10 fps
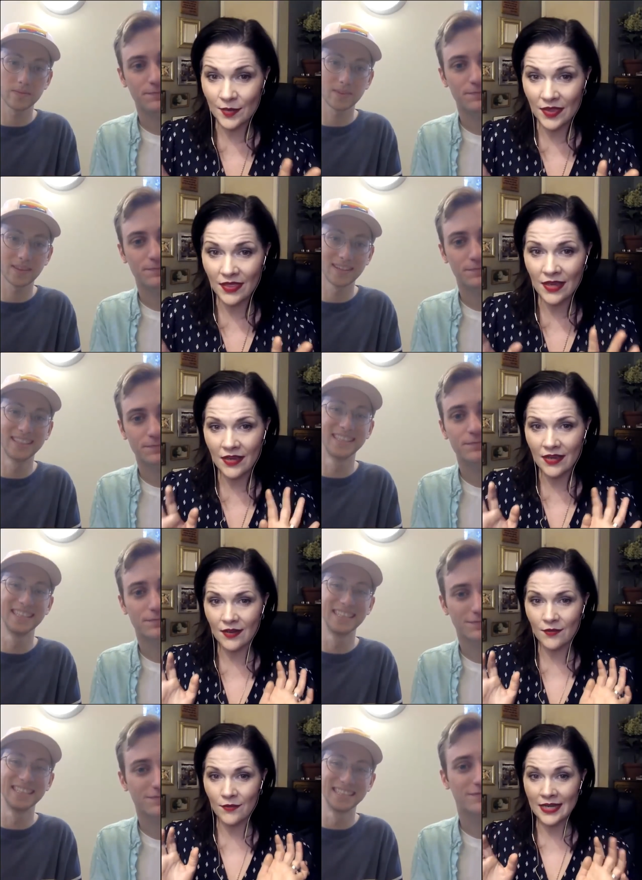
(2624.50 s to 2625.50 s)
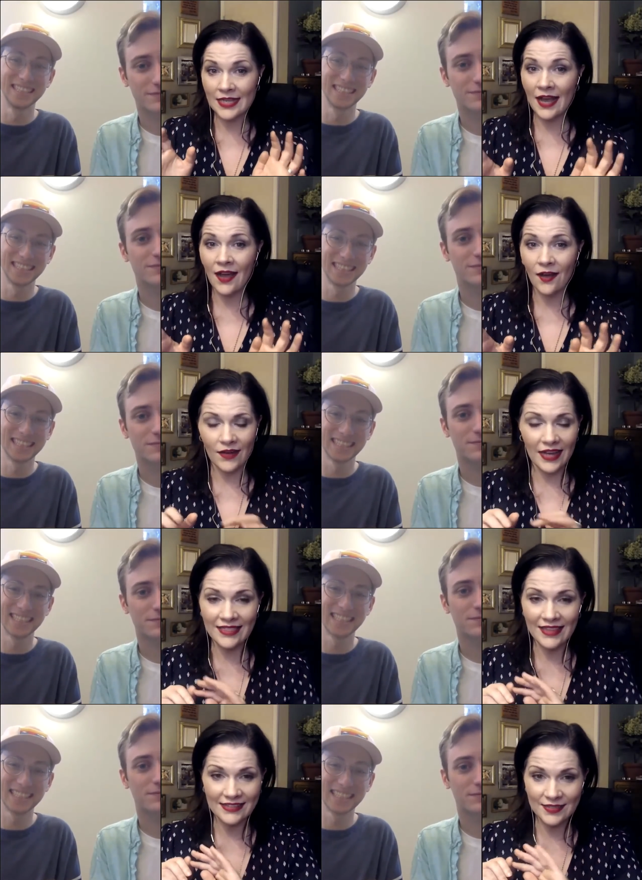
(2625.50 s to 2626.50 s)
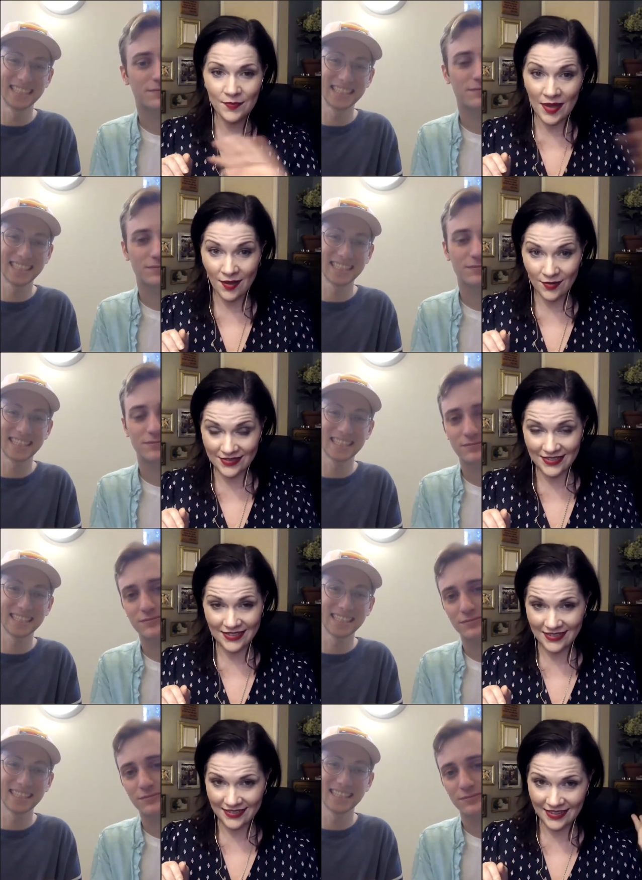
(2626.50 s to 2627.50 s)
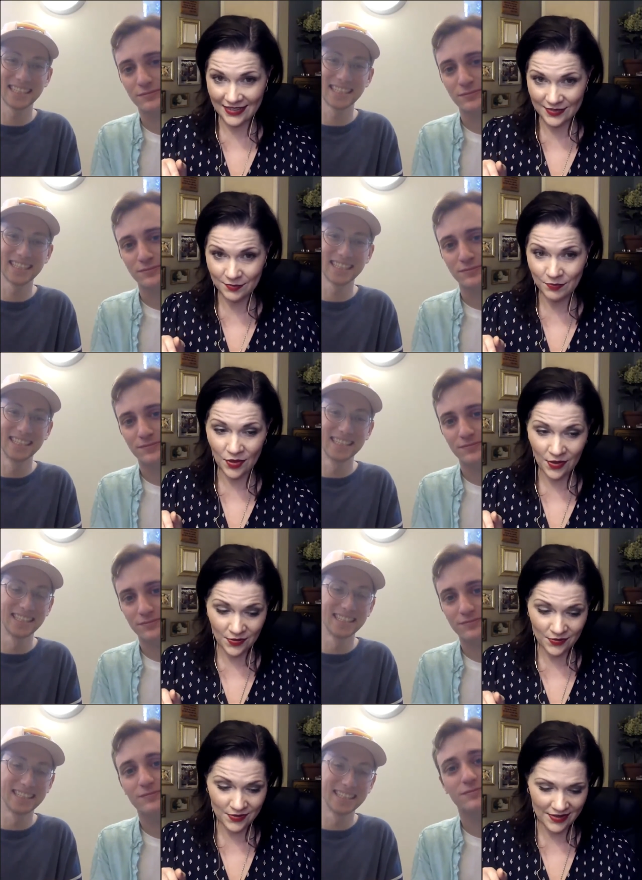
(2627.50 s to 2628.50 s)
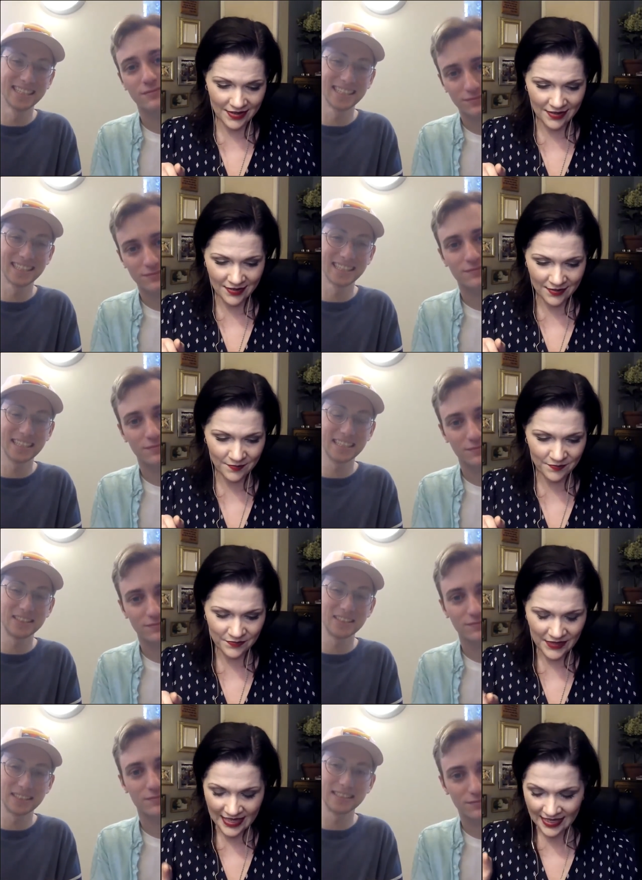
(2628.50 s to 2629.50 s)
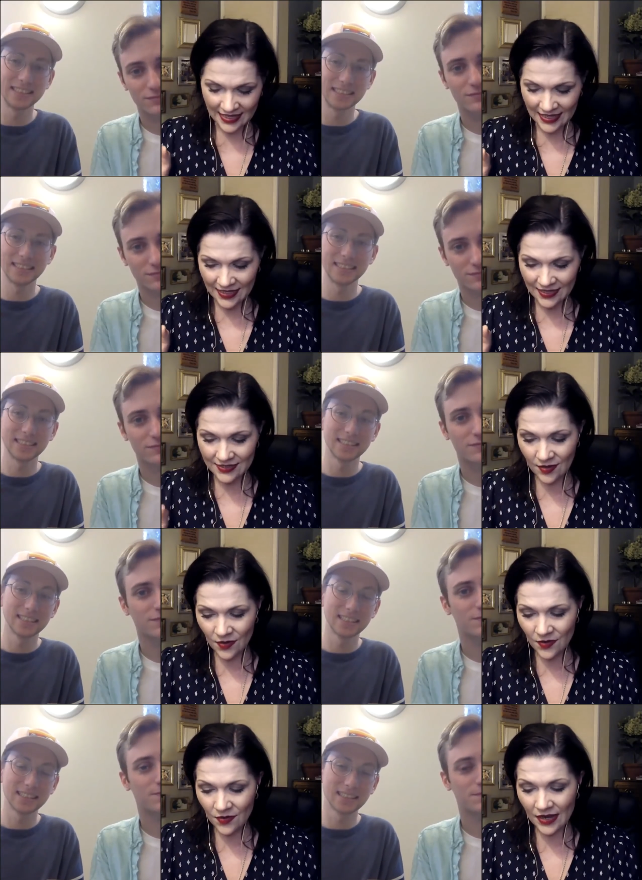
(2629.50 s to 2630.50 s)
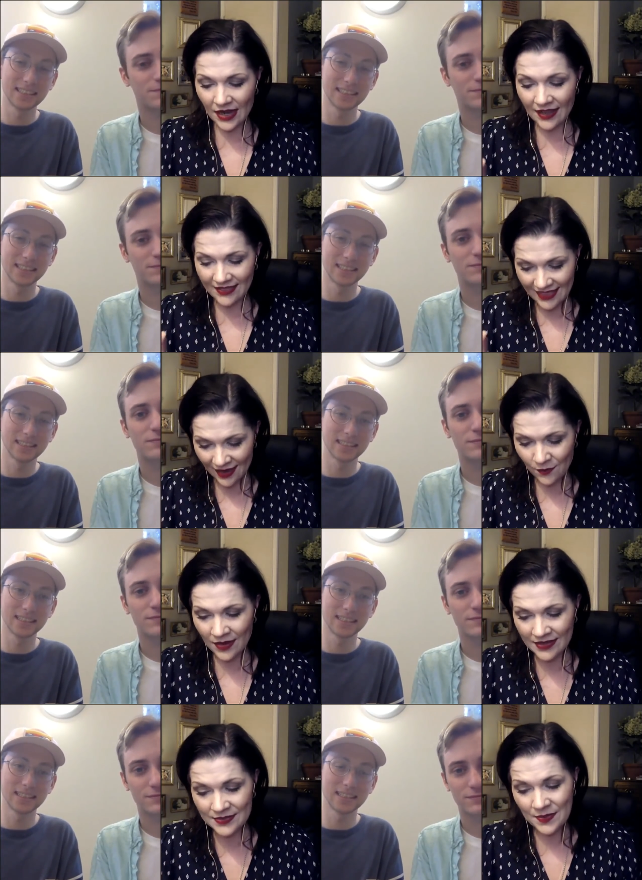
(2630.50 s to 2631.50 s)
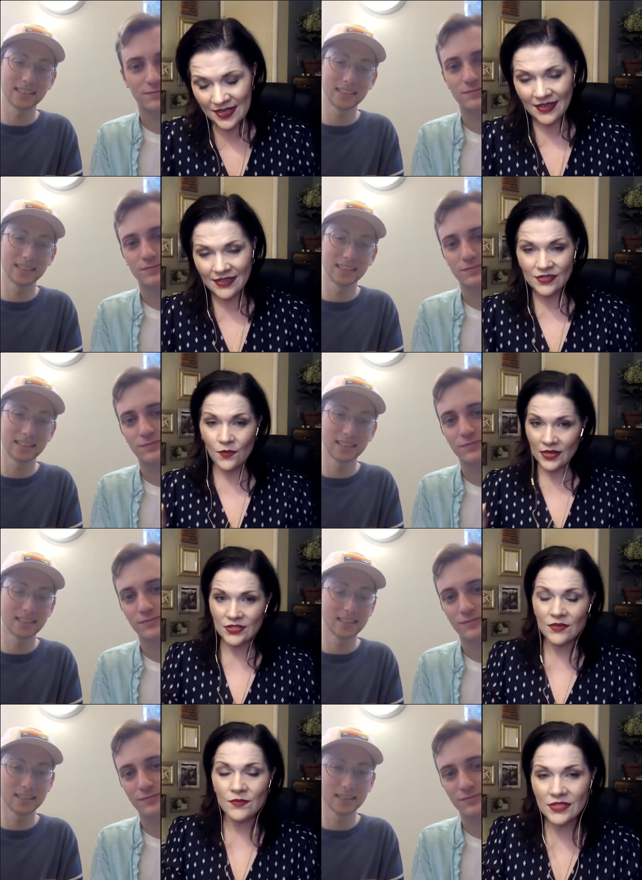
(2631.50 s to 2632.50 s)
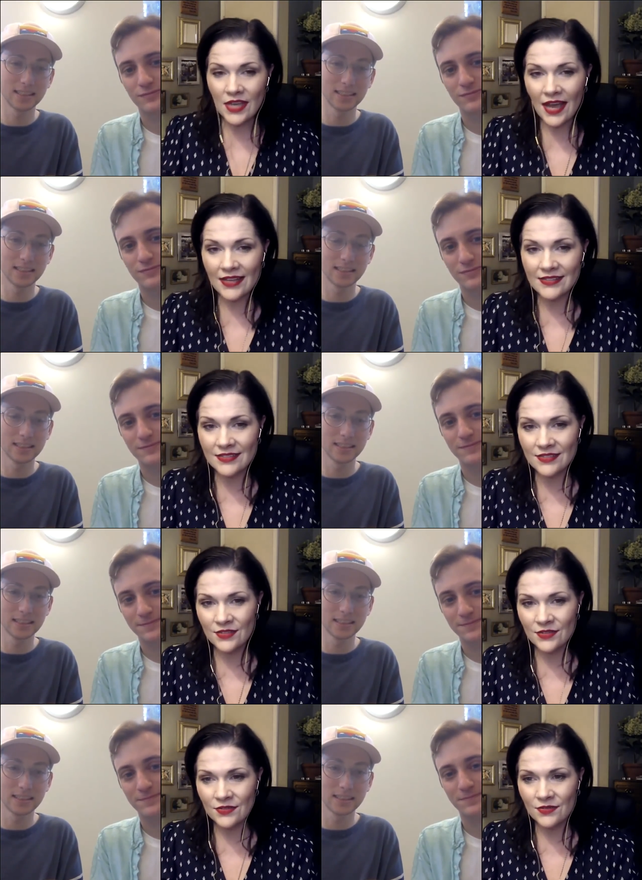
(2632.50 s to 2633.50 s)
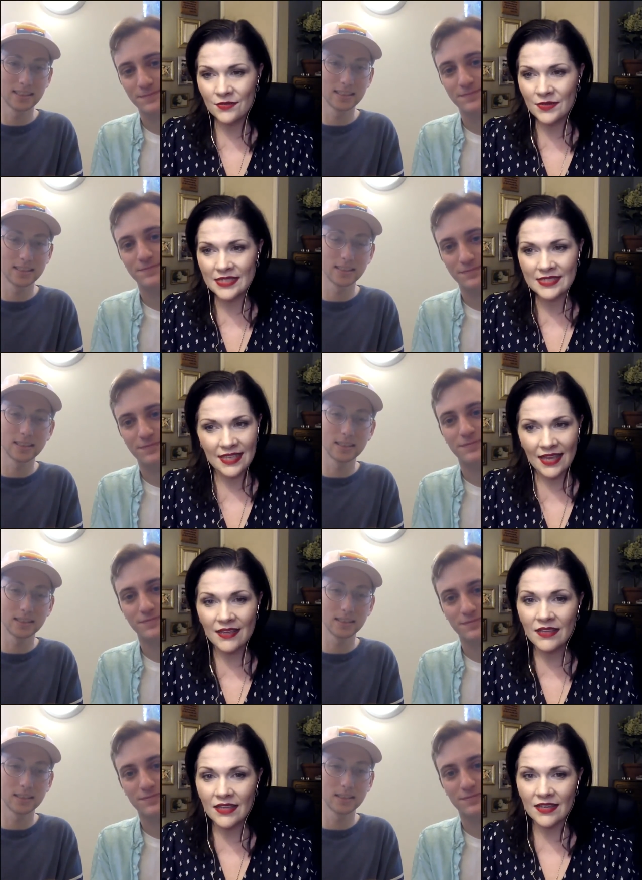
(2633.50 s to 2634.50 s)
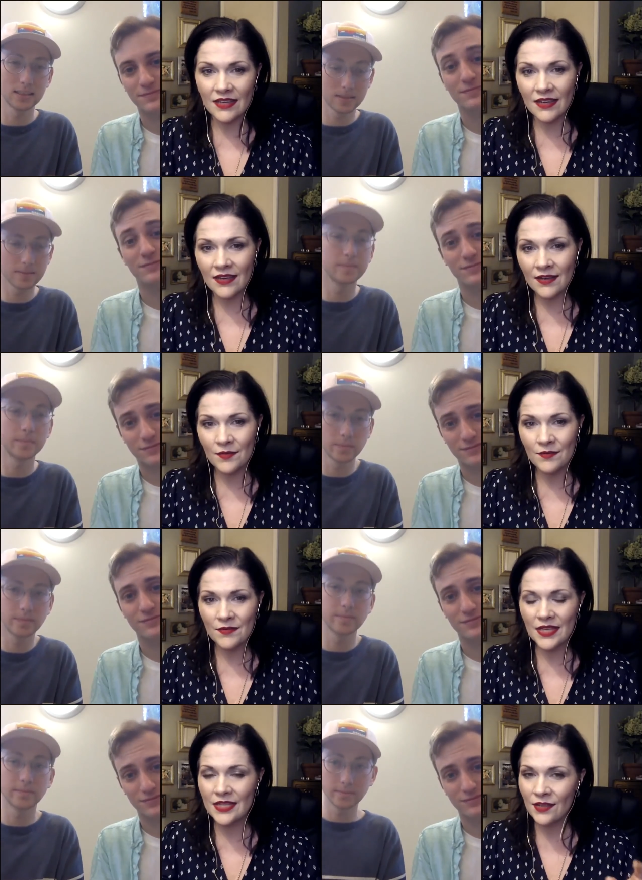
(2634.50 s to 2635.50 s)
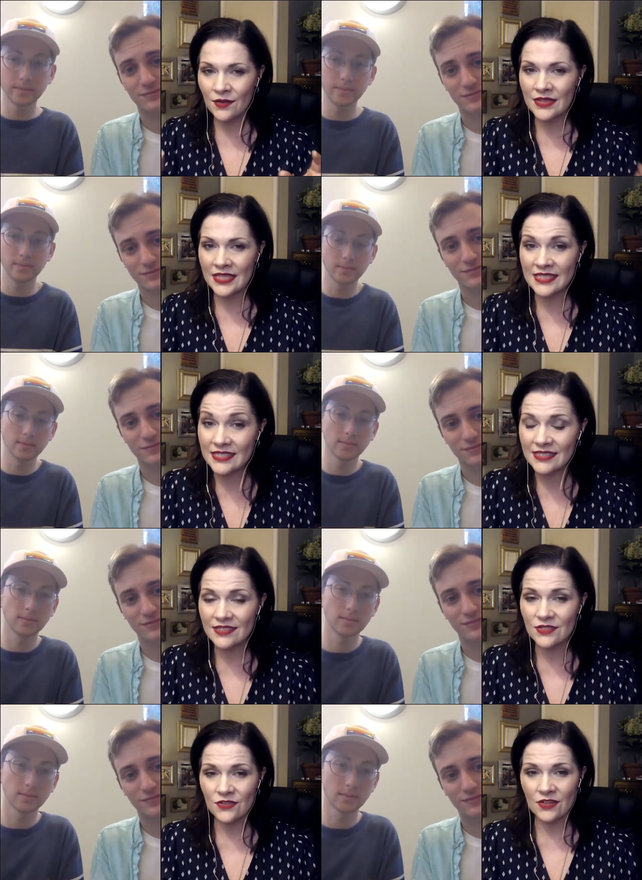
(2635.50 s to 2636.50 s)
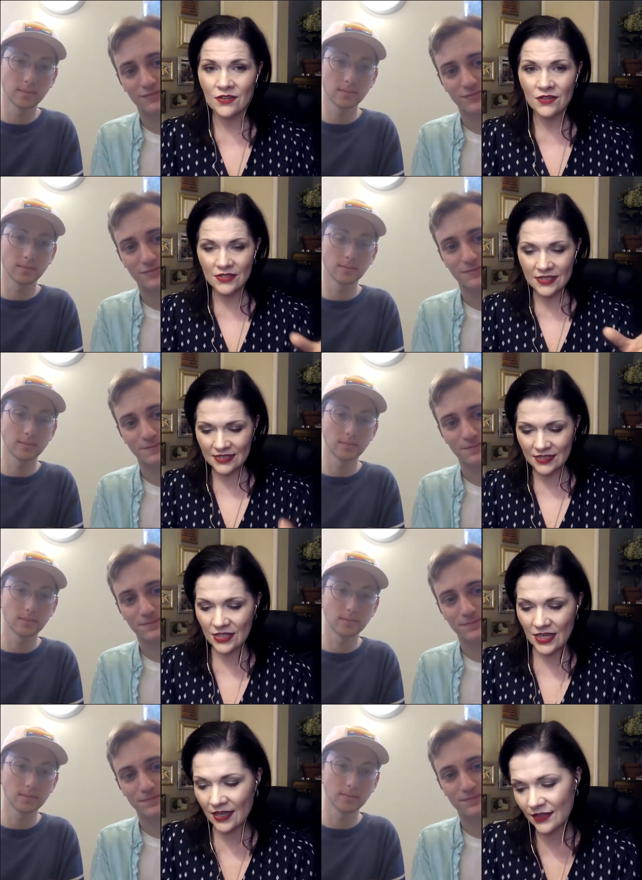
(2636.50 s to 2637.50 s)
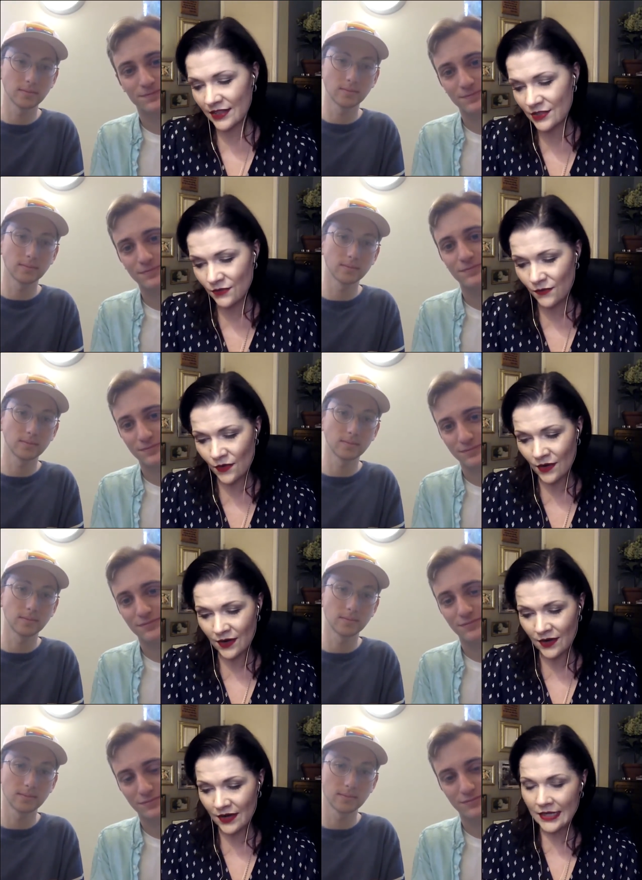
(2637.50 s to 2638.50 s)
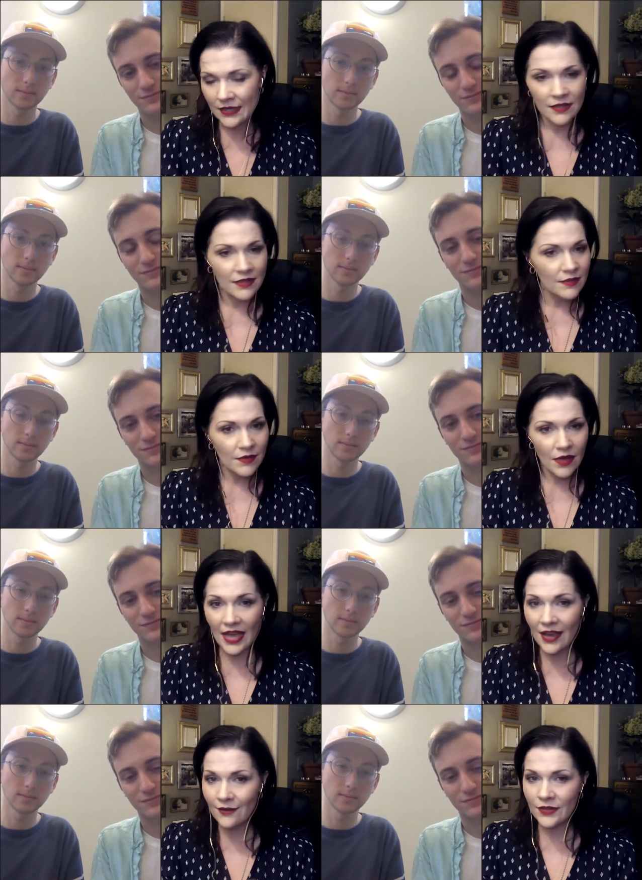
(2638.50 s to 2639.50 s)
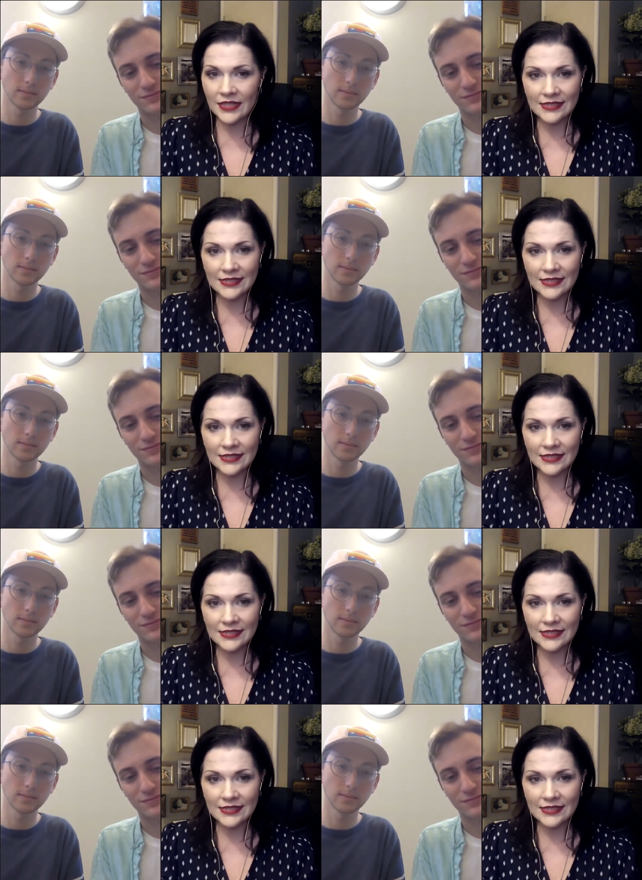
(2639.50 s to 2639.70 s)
Speaker 1: of thing right now, and that's about to explode. Um, so that was my next question, which had to do with scaling. Um, you know, this is a struggle. This is a challenge for every